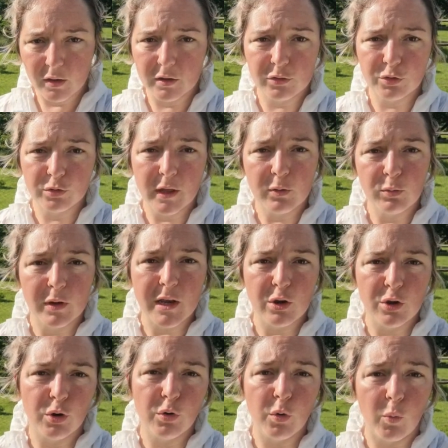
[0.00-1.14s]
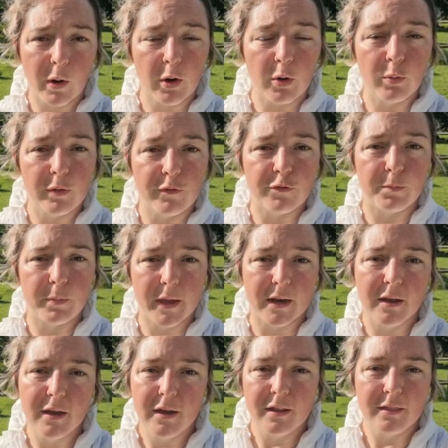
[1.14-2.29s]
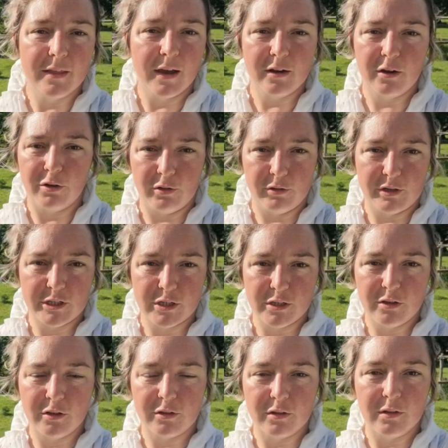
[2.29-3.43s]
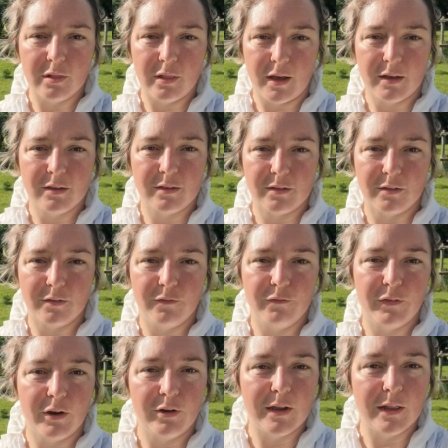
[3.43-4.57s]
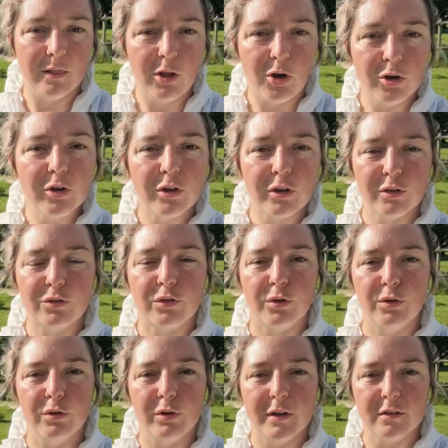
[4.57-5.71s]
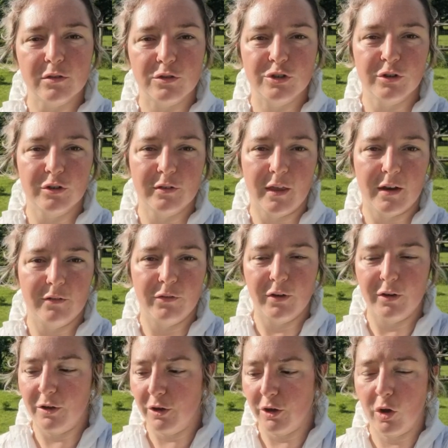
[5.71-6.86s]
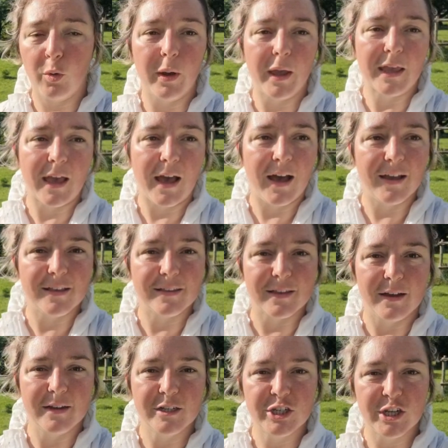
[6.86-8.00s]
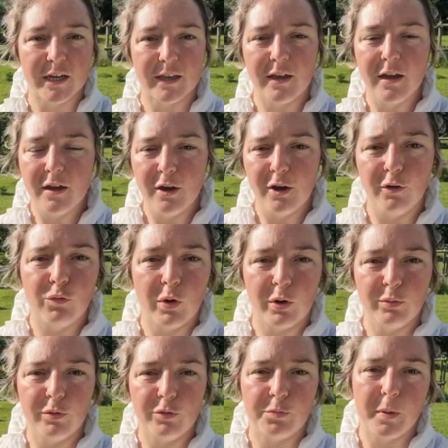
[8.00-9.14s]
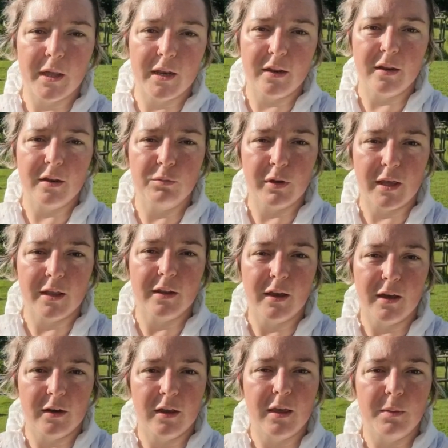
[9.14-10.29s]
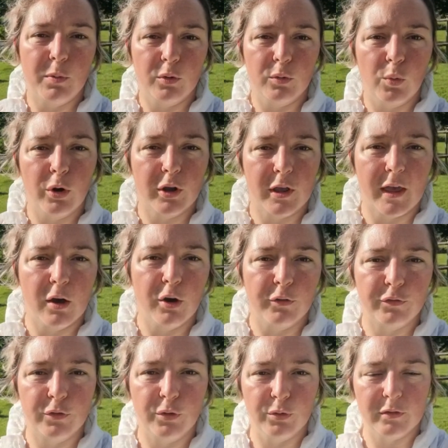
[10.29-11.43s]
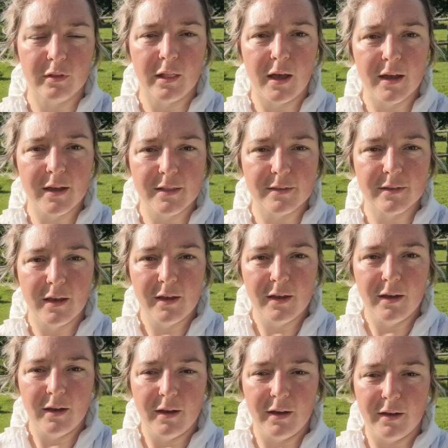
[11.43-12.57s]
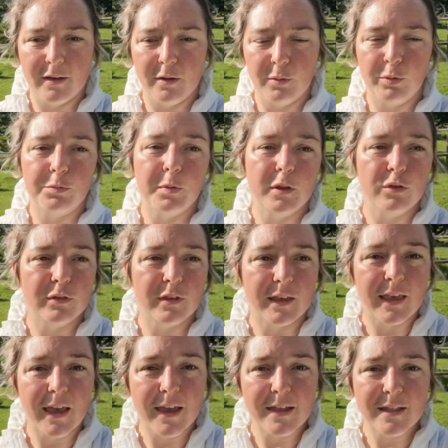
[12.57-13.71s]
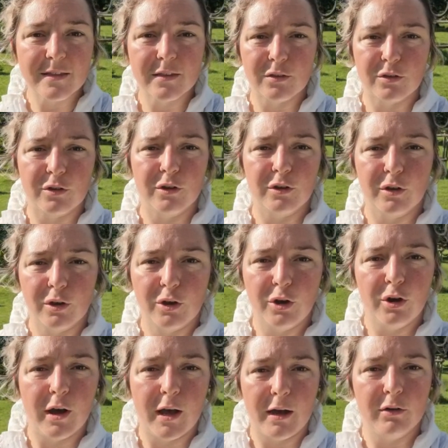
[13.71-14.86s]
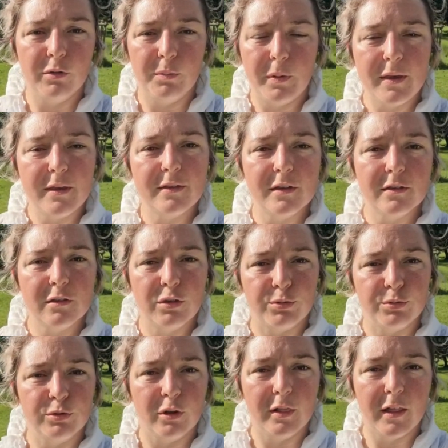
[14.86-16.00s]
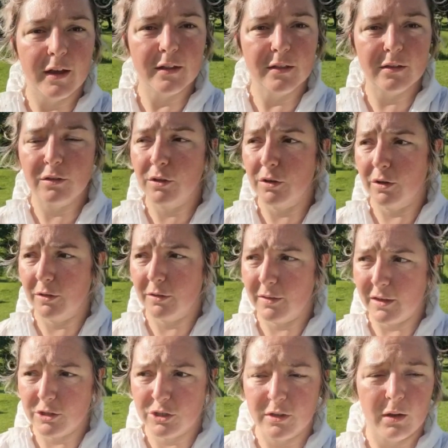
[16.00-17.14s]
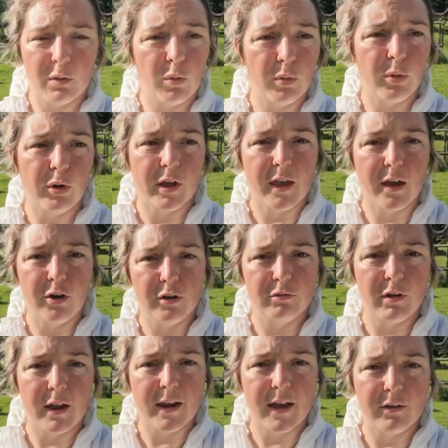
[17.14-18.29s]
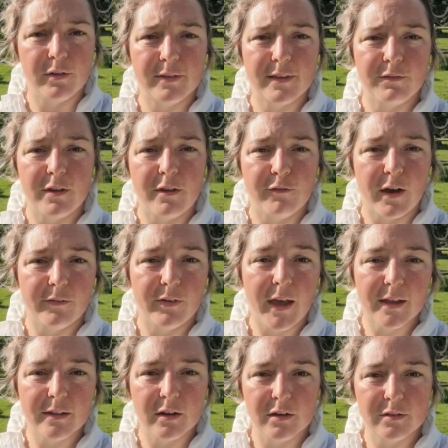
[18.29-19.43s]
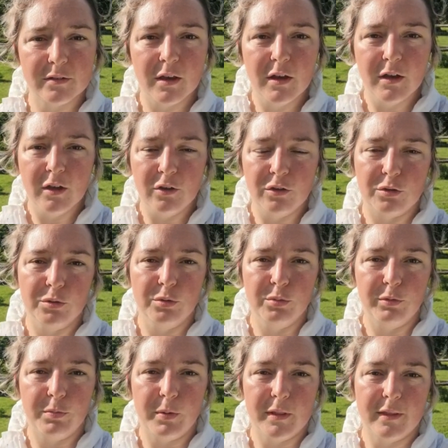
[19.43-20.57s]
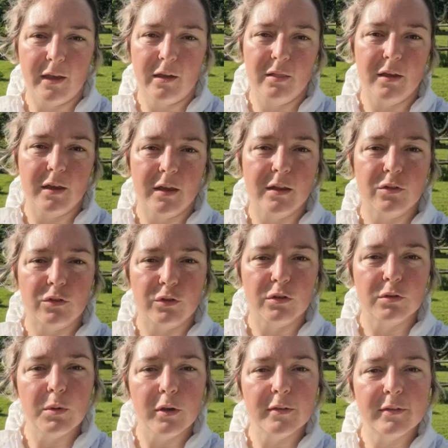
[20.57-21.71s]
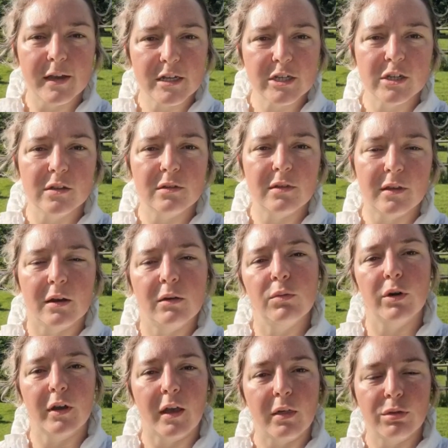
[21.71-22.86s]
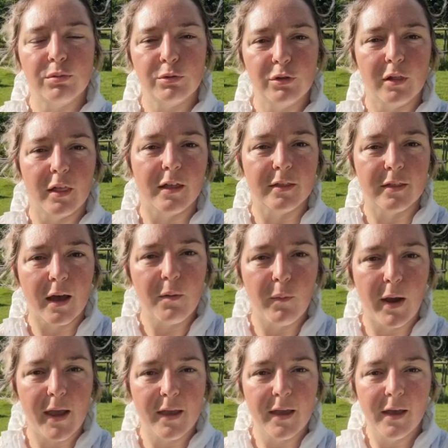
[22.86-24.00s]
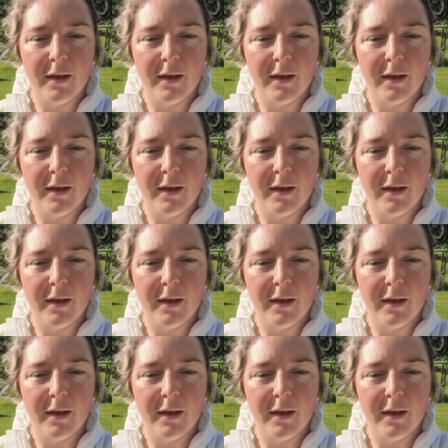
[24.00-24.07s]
So that we know where we've been. That coloration doesn't last very long, so it's just kind of a quick eyesight check of where we've been, and then we can kind of keep on working off those lines. We've been using canes to cut out pieces through the land. The section that we're working on right now is 75 hectares, so we've been tackling it into small sections and working through the land that way.